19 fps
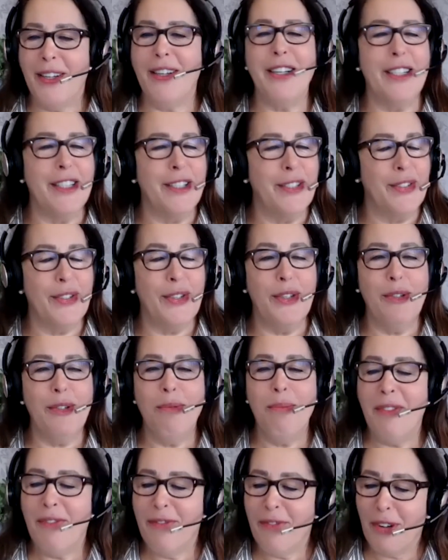on a
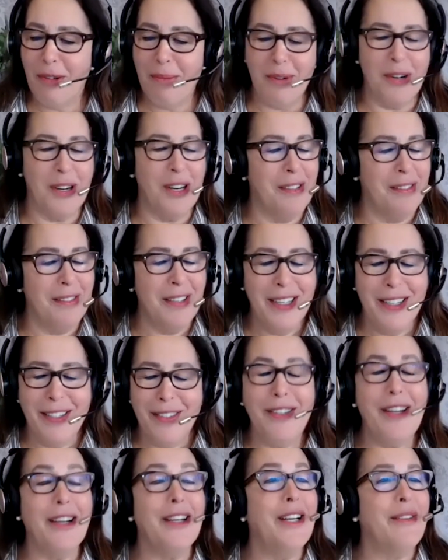Zoom from our
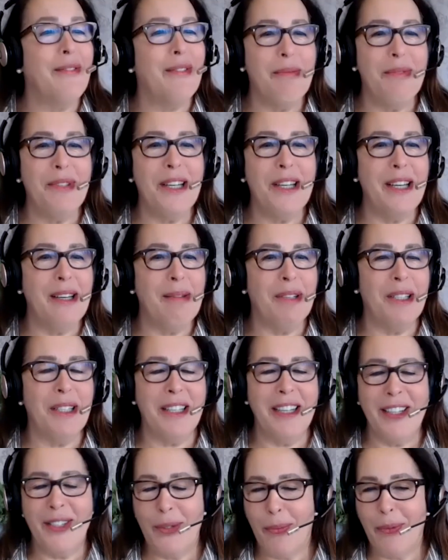dining room table
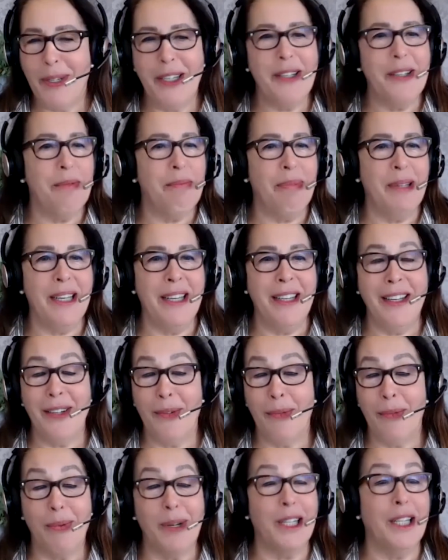as we could be in
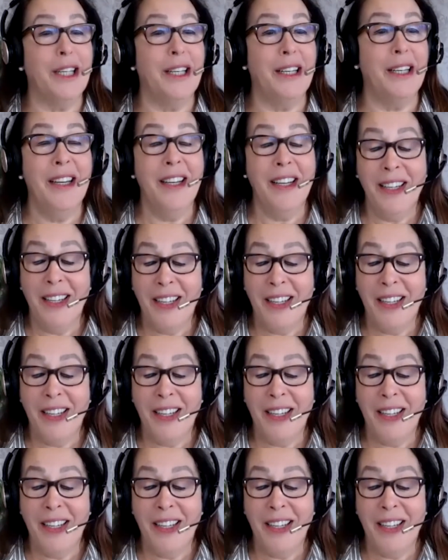a really